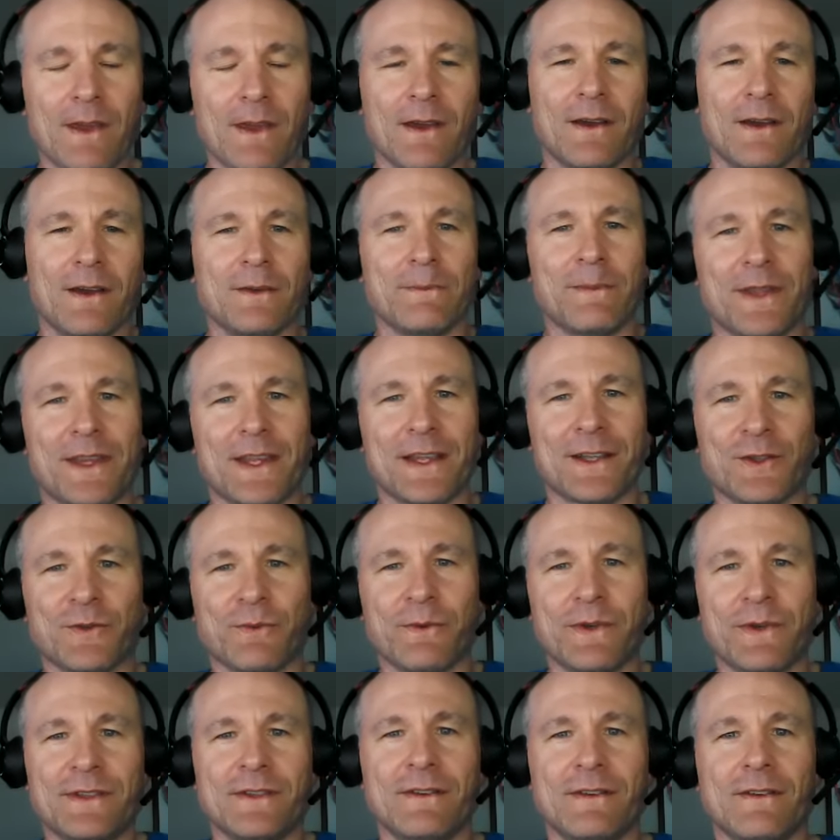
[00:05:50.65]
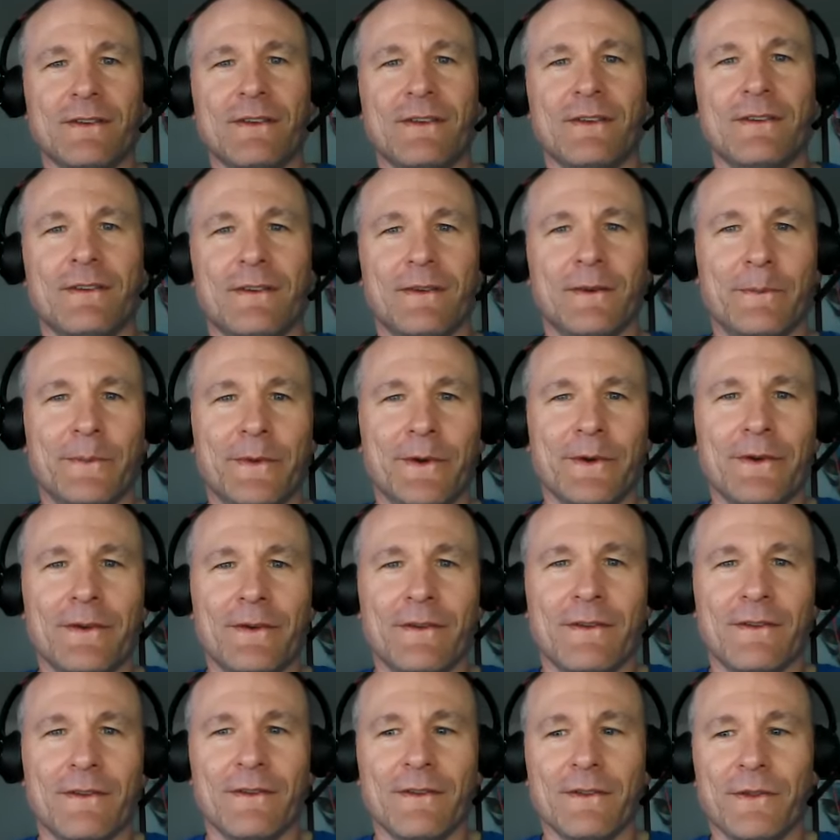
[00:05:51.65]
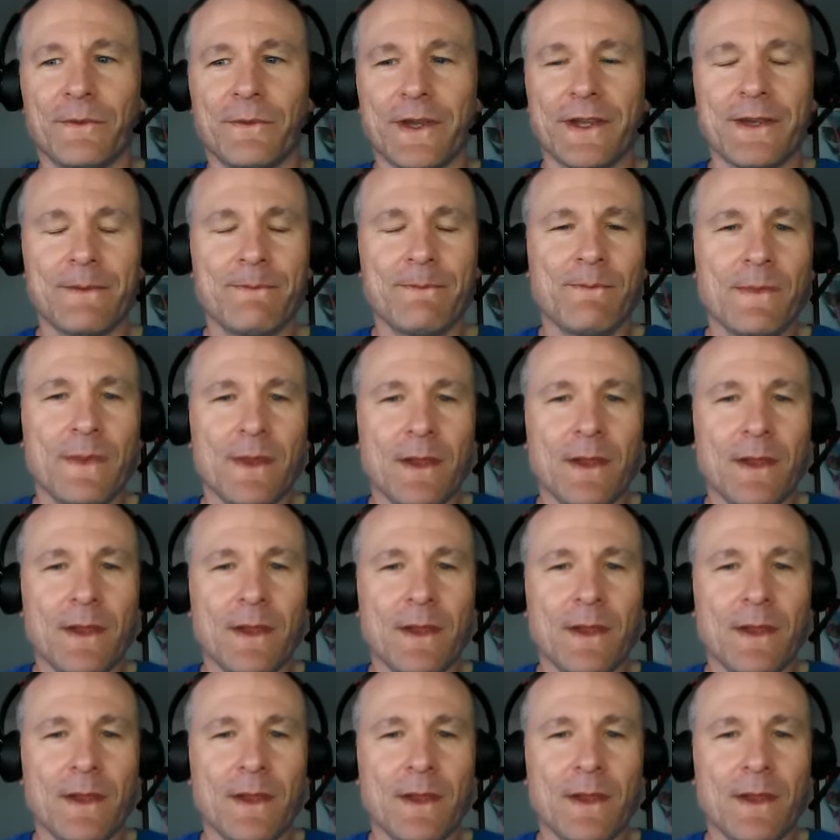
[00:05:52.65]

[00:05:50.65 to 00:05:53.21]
But that's reason number three.